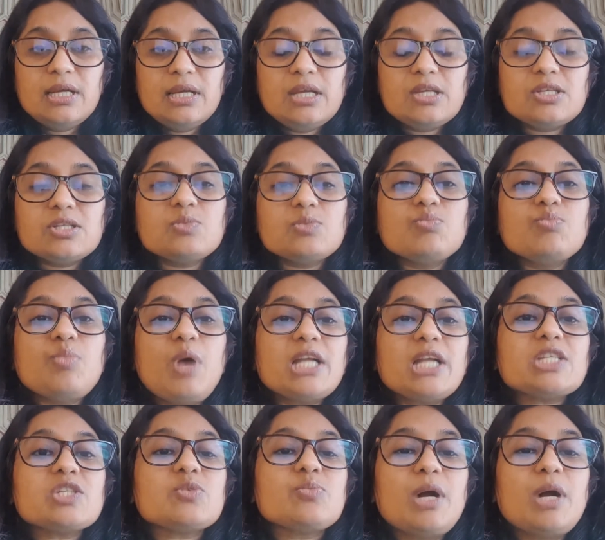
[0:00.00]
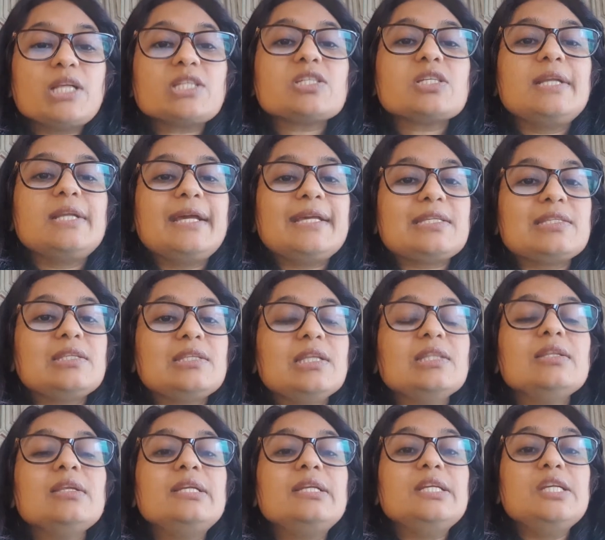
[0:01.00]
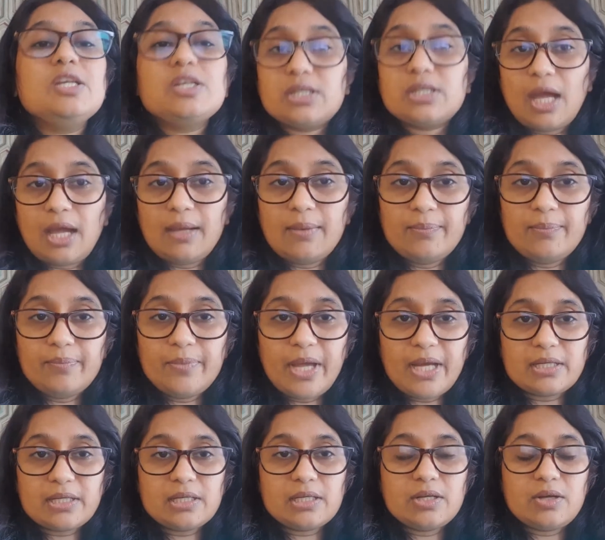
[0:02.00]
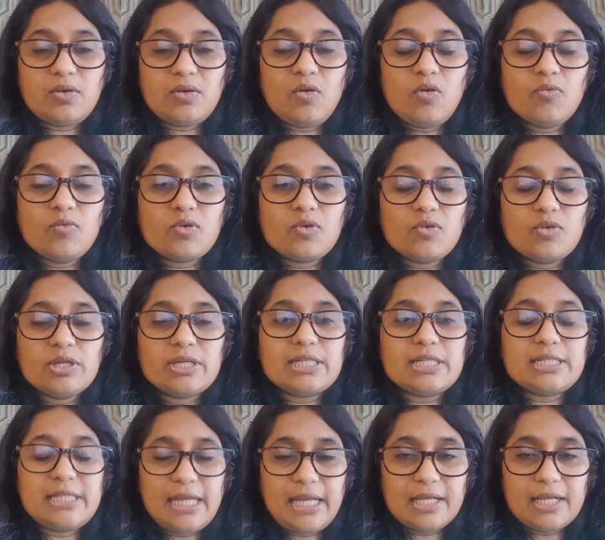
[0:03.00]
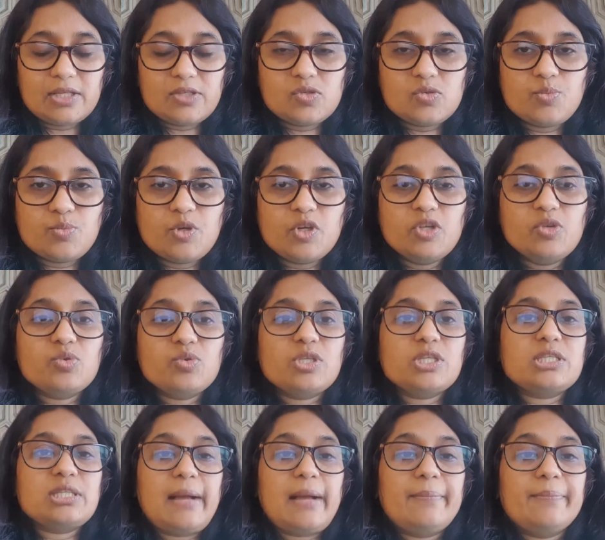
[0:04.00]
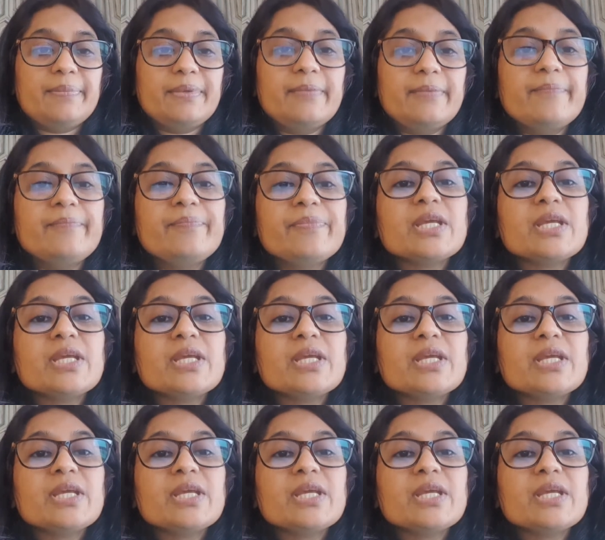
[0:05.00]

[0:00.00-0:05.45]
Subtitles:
it is much less than the lead time that overall it takes to produce a sample.